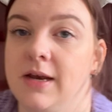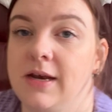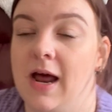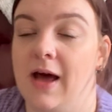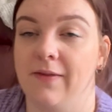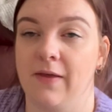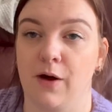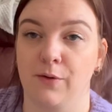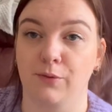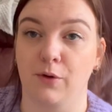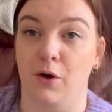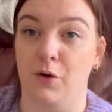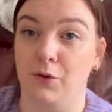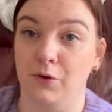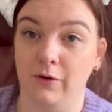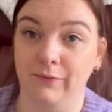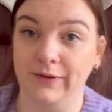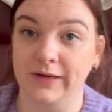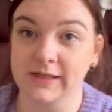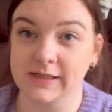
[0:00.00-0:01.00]
Now that I've got all
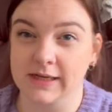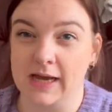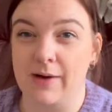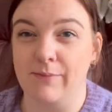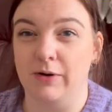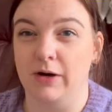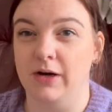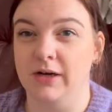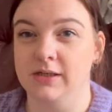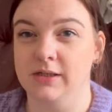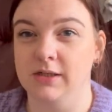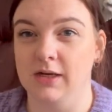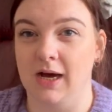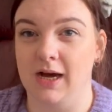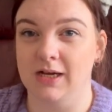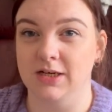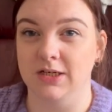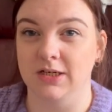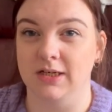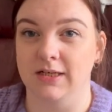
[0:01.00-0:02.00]
of it together, it's
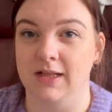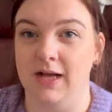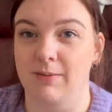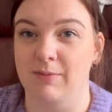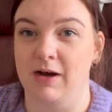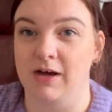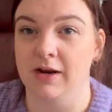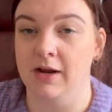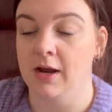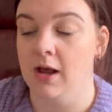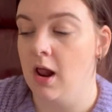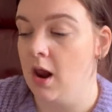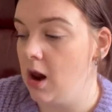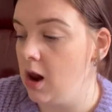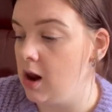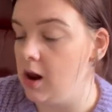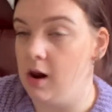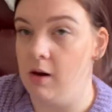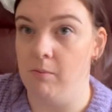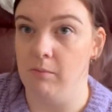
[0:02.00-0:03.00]
not actually that bad.
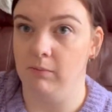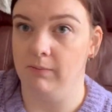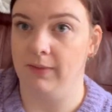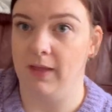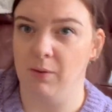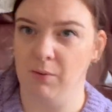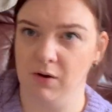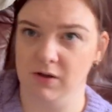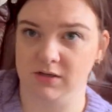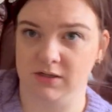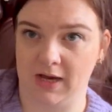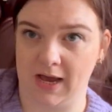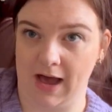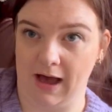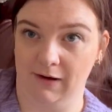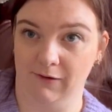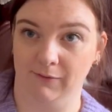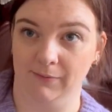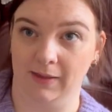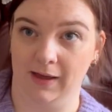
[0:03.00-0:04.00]
Um, there was a
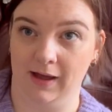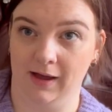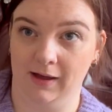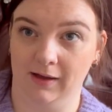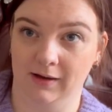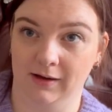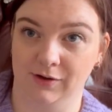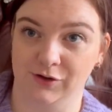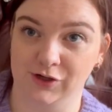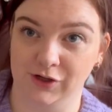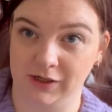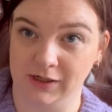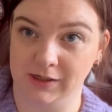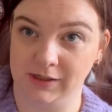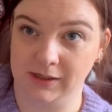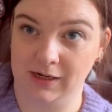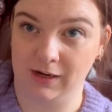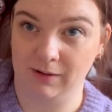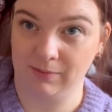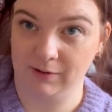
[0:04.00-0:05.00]
cat up there, as you can
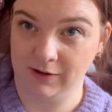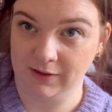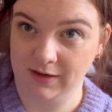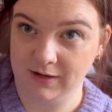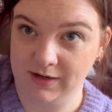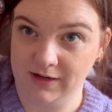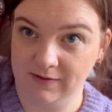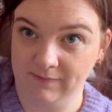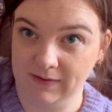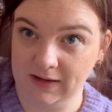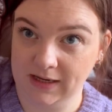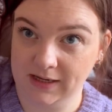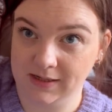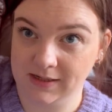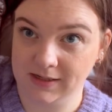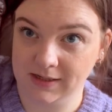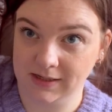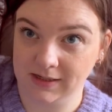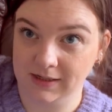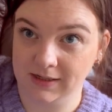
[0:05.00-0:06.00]
tell by the
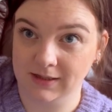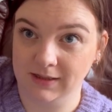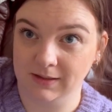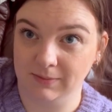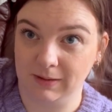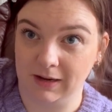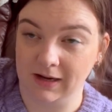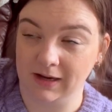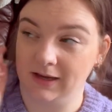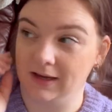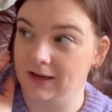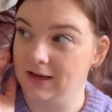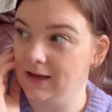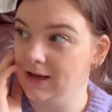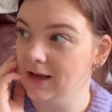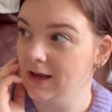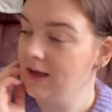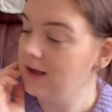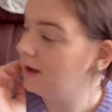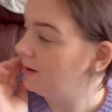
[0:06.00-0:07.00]
divot in the blankie,
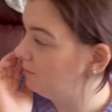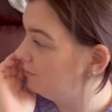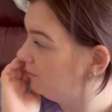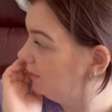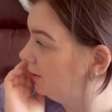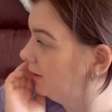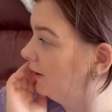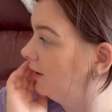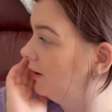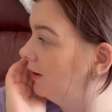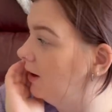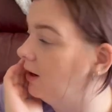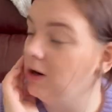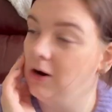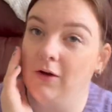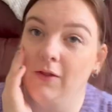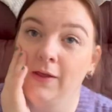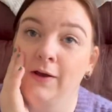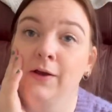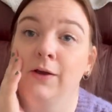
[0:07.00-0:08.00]
but I
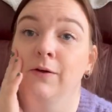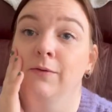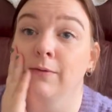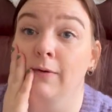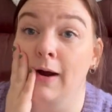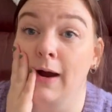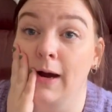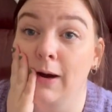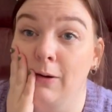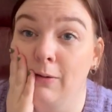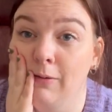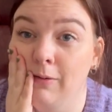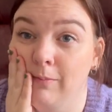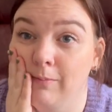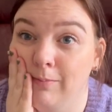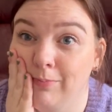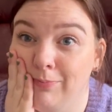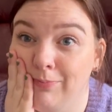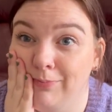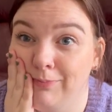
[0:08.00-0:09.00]
got the Hoover out
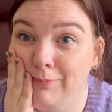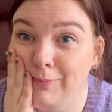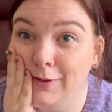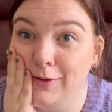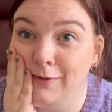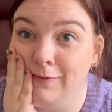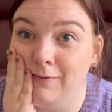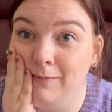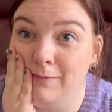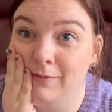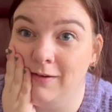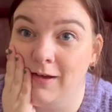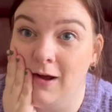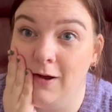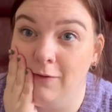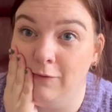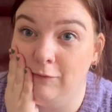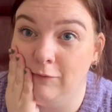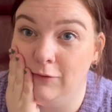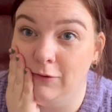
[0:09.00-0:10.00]
because I'm sat
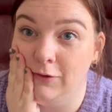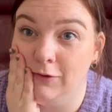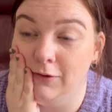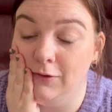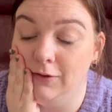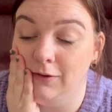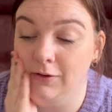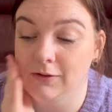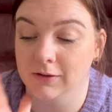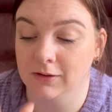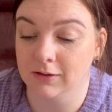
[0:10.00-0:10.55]
on the floor